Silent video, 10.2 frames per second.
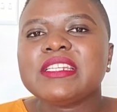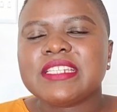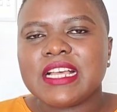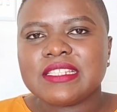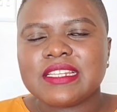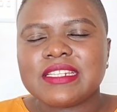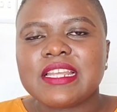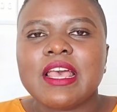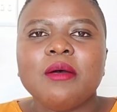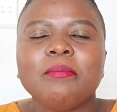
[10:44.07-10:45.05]
But it
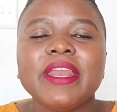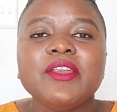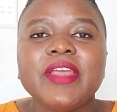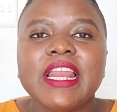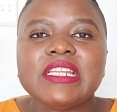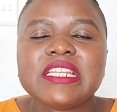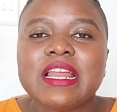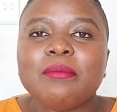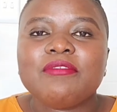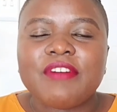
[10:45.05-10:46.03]
doesn't. Money
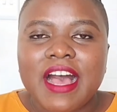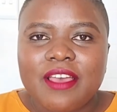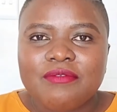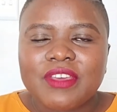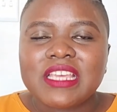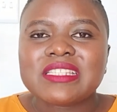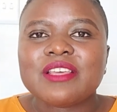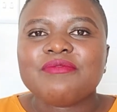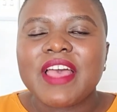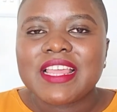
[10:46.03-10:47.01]
reality number 5 is
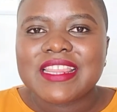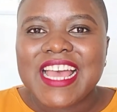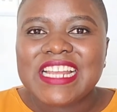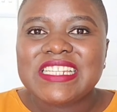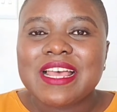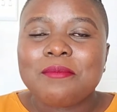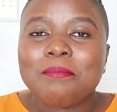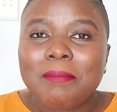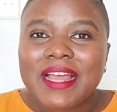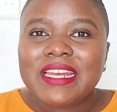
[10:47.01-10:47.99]
the fact that
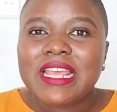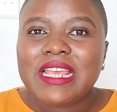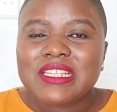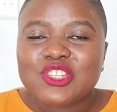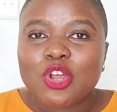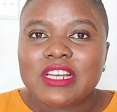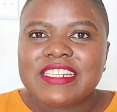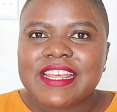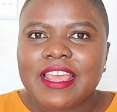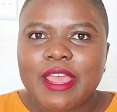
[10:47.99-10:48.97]
money is
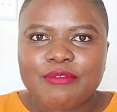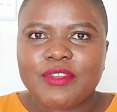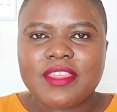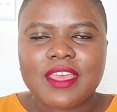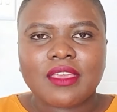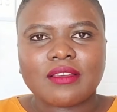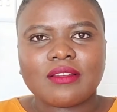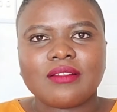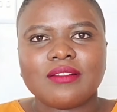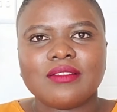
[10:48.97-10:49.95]
not everything.
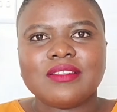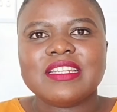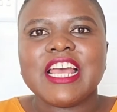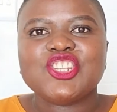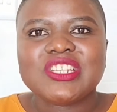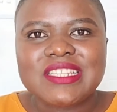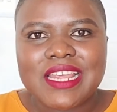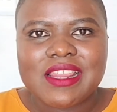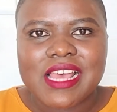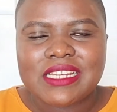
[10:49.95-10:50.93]
Did I
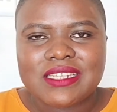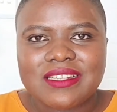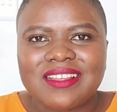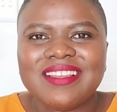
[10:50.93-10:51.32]
just say that?